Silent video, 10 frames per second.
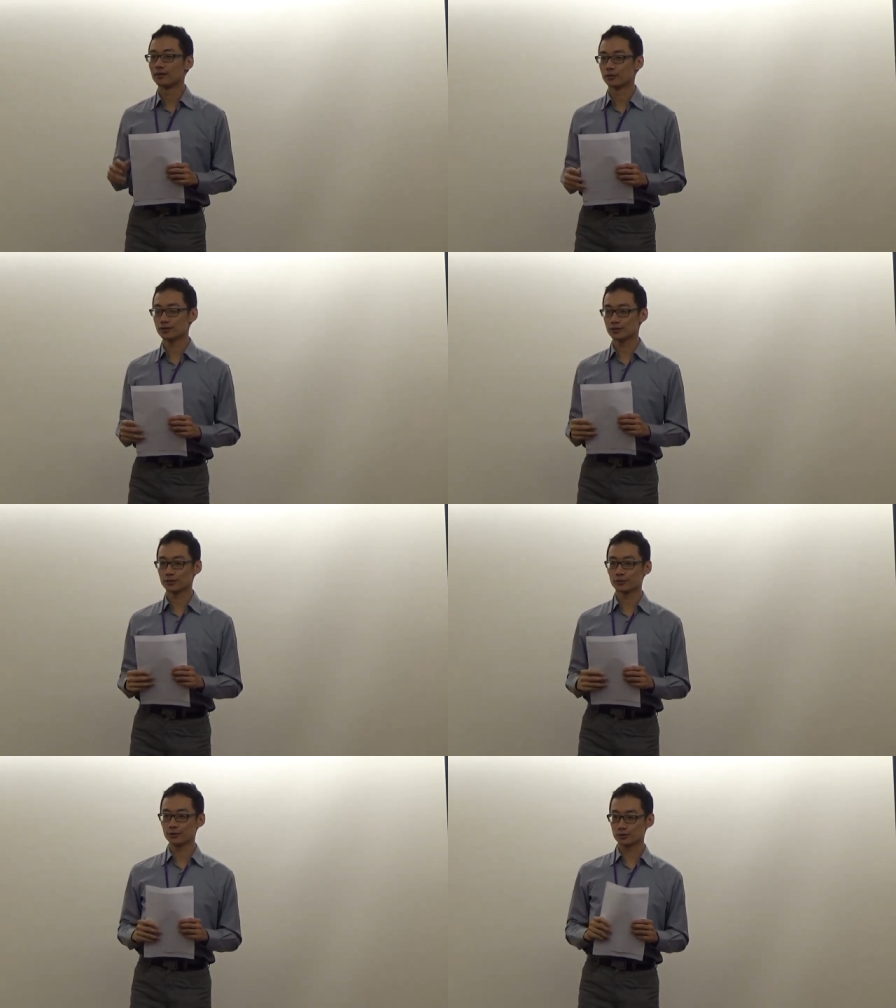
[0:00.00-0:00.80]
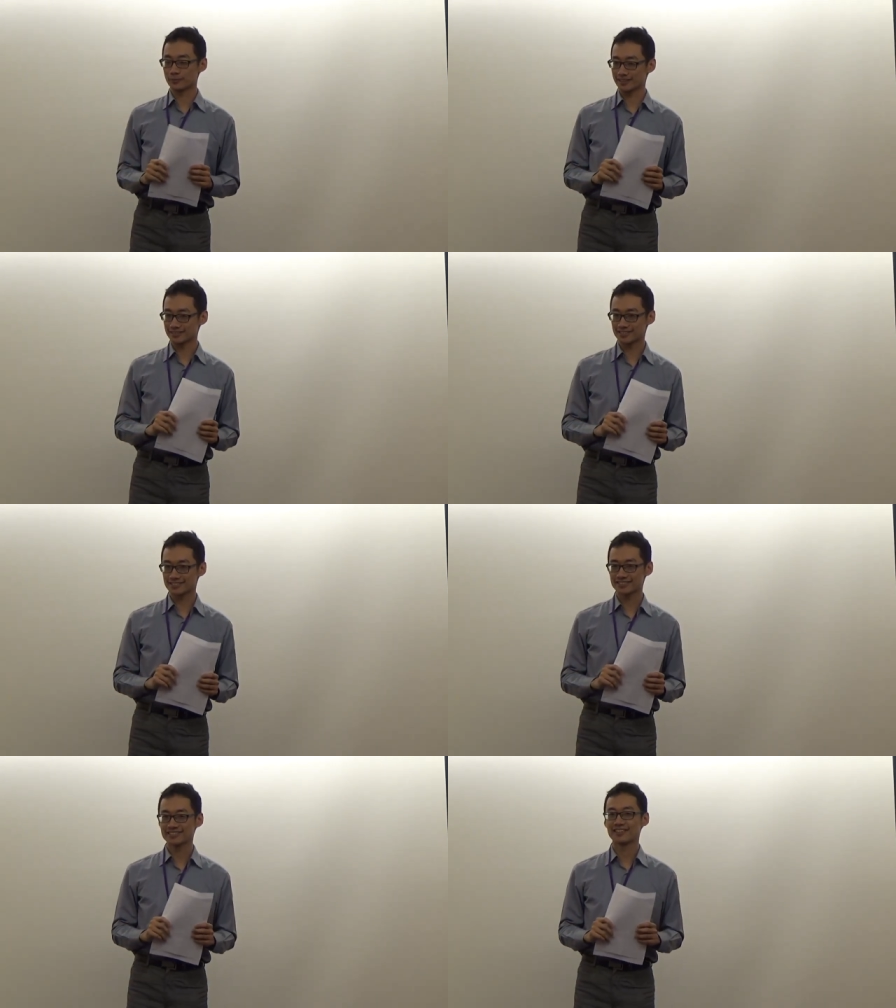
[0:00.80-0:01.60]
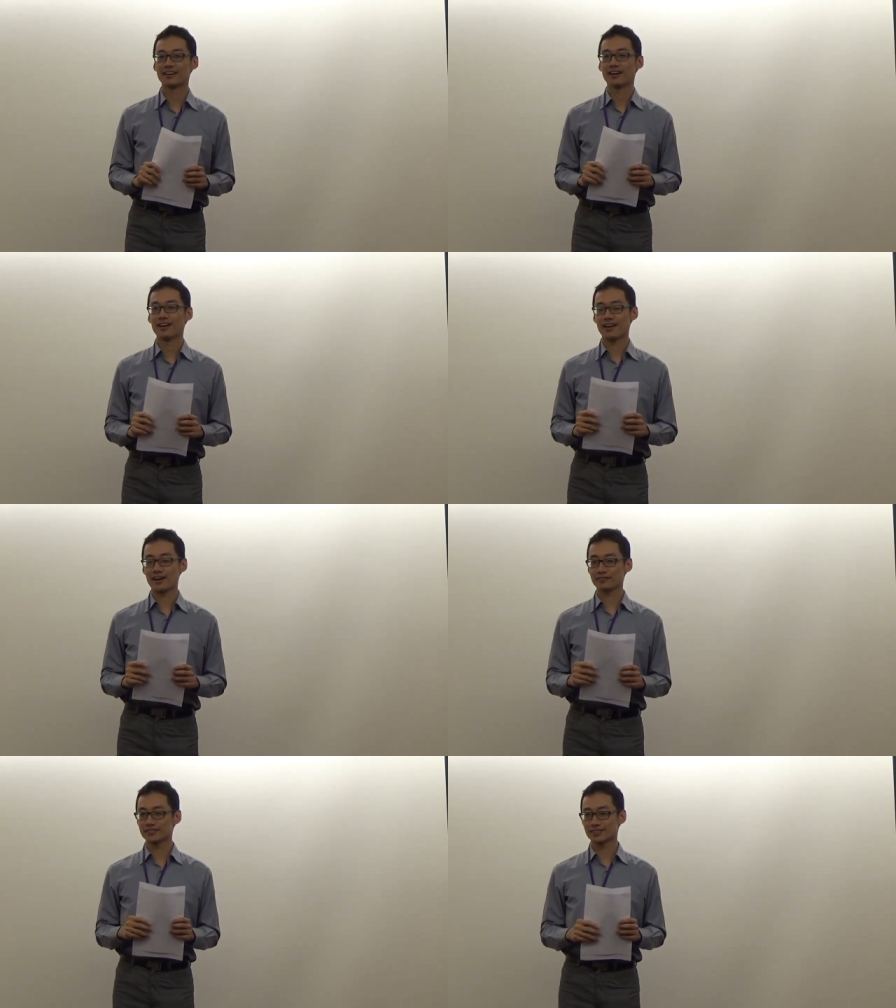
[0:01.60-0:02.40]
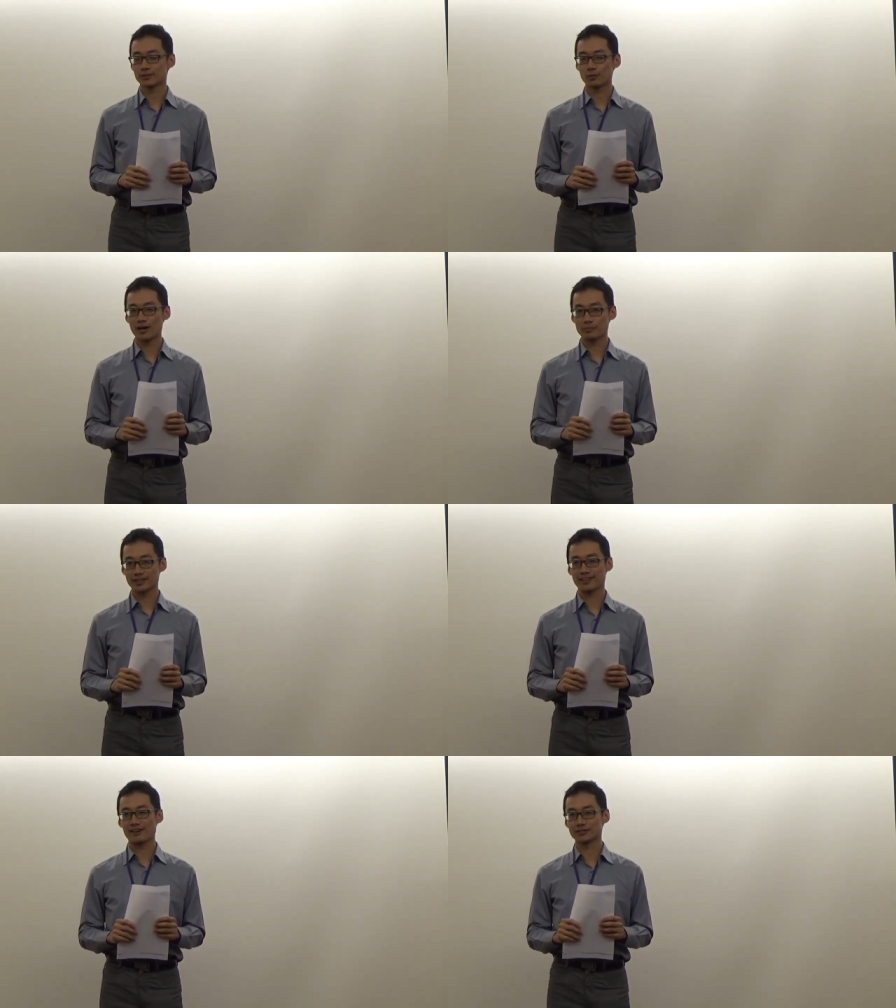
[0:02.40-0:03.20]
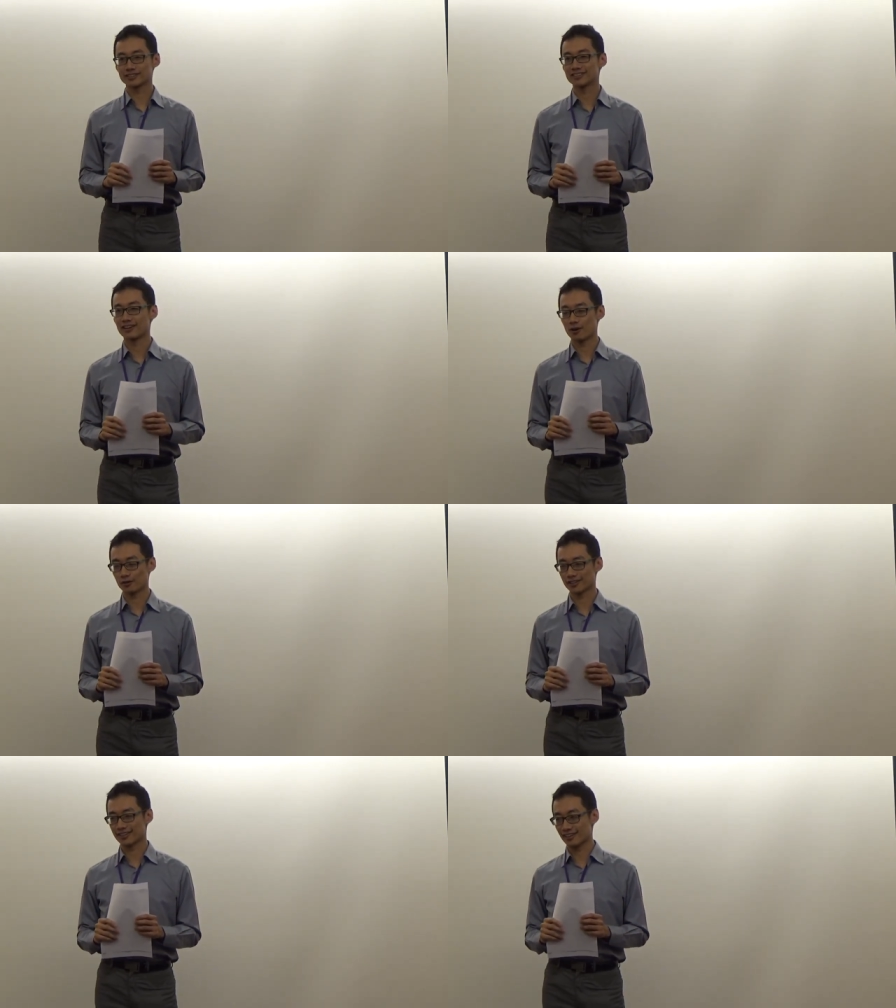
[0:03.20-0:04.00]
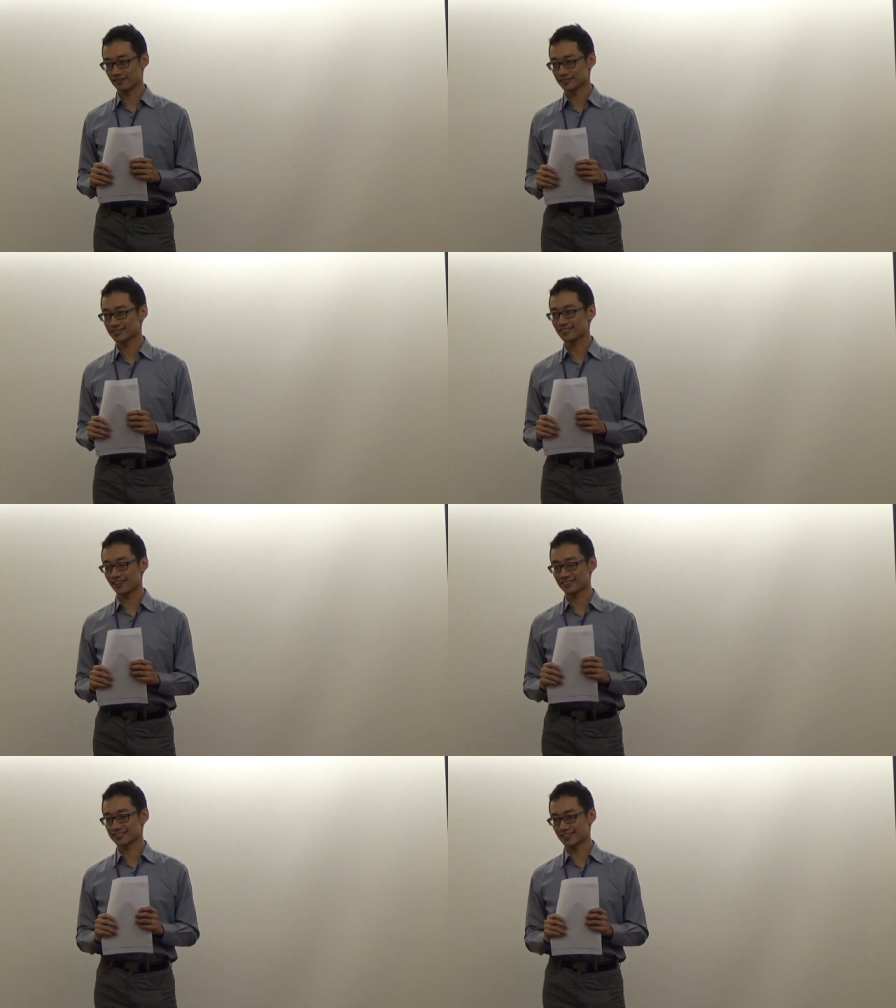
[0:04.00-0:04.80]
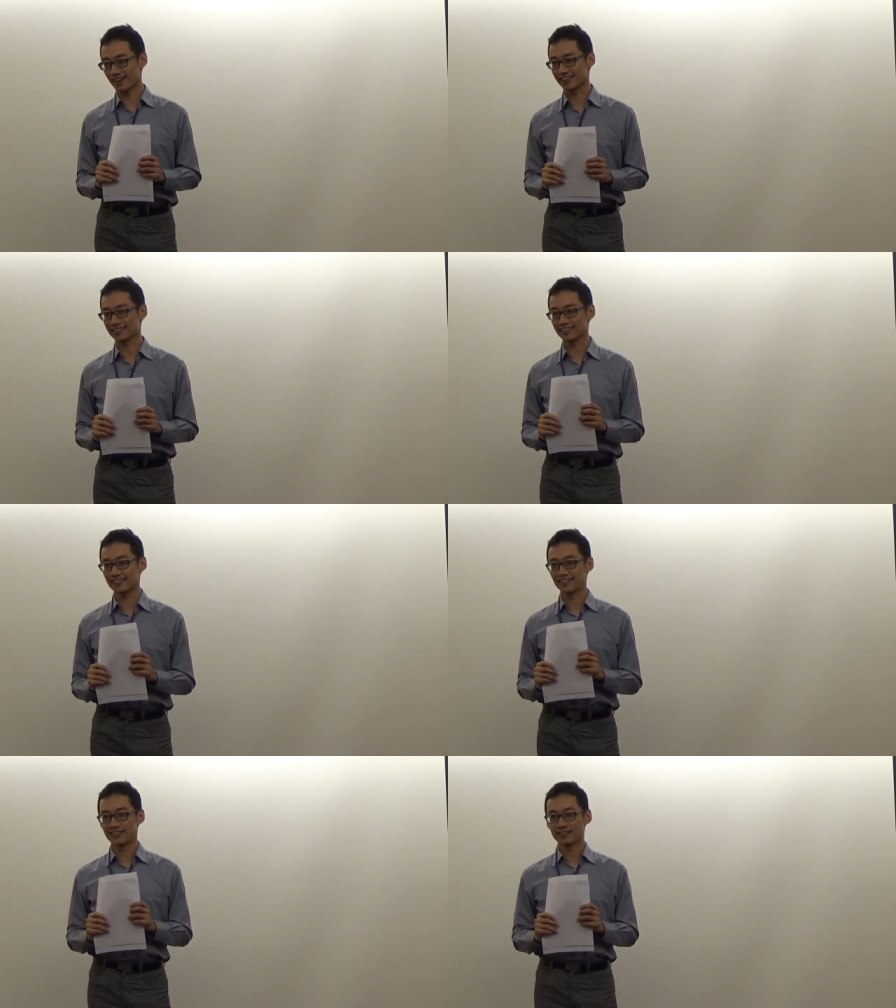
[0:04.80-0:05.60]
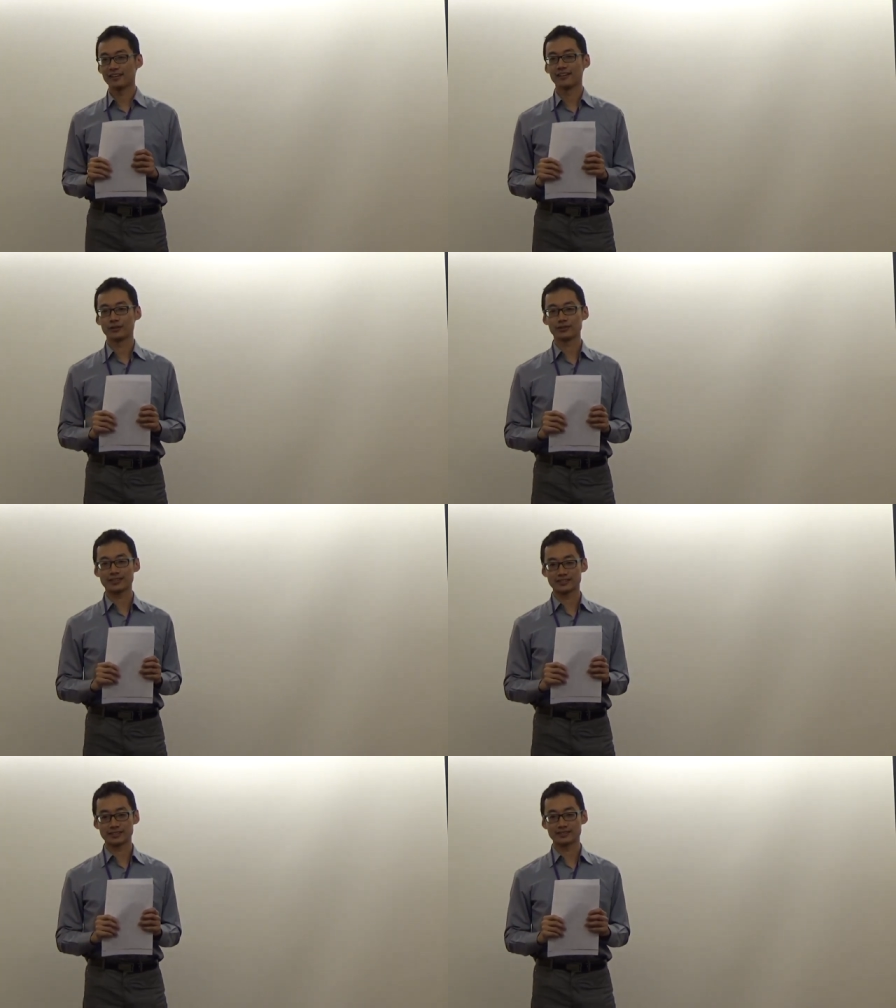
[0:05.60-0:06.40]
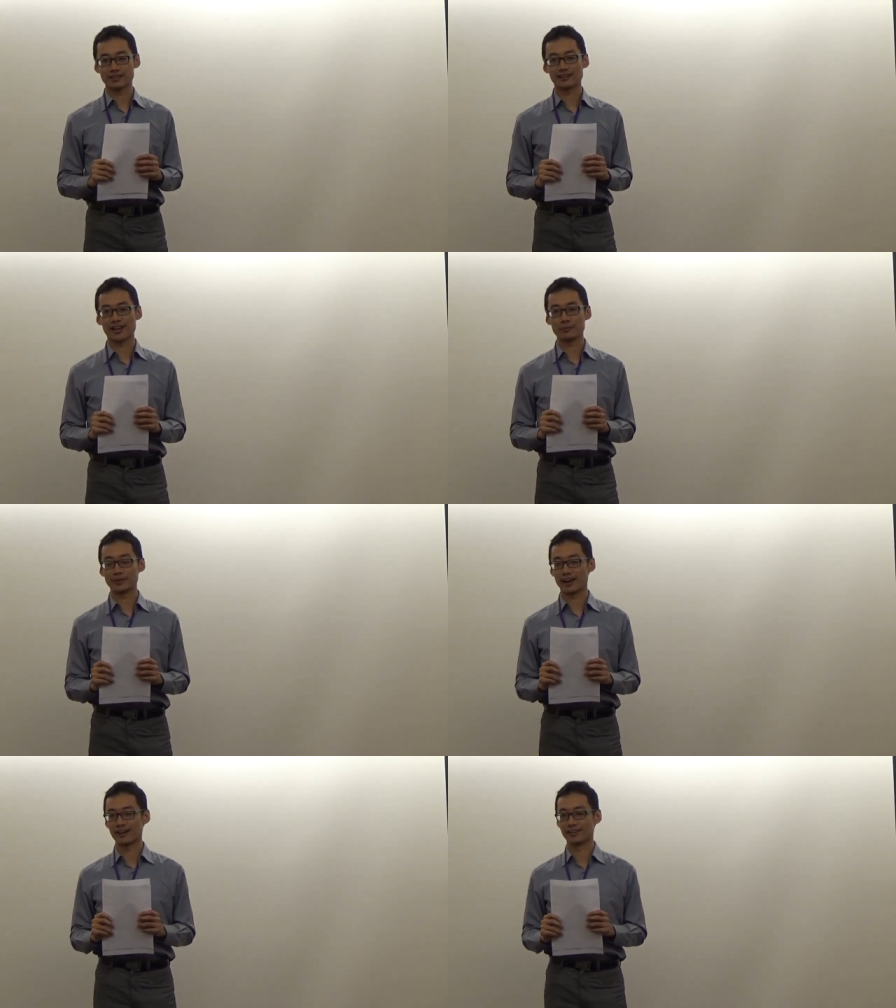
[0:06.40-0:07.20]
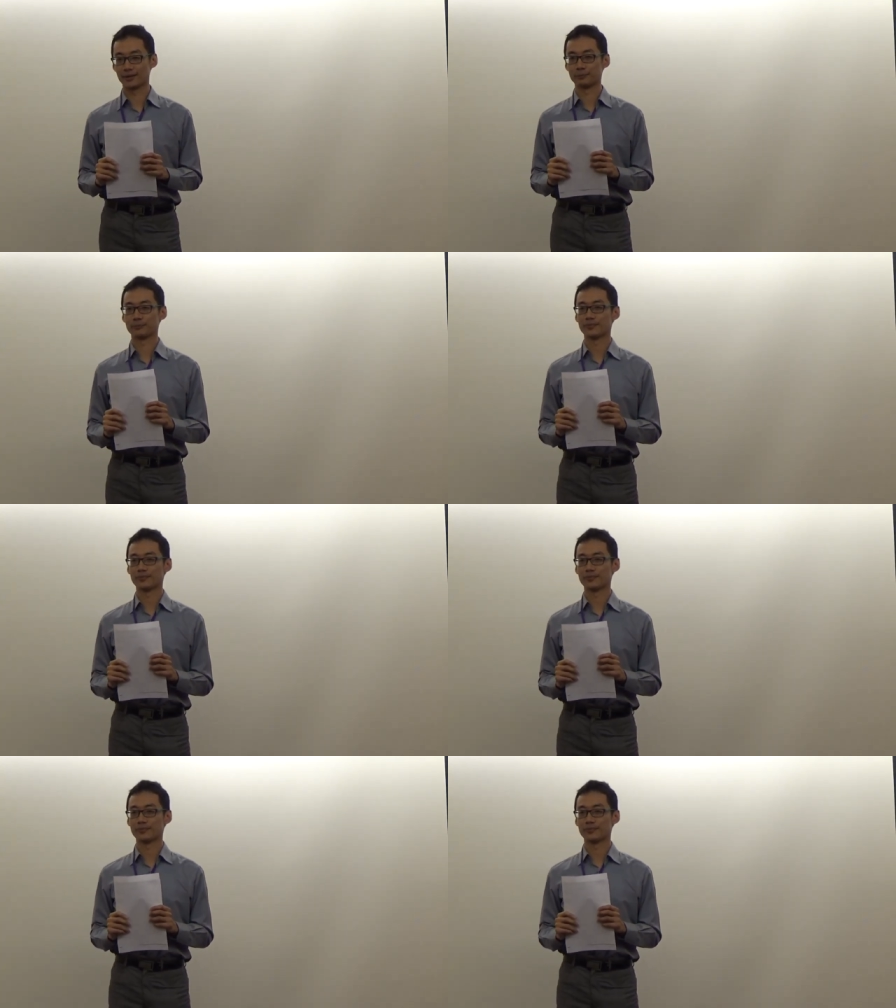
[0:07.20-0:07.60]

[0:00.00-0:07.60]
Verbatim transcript: which, which means after wiping out all the clouds on the sky, you can see sunlight behind it.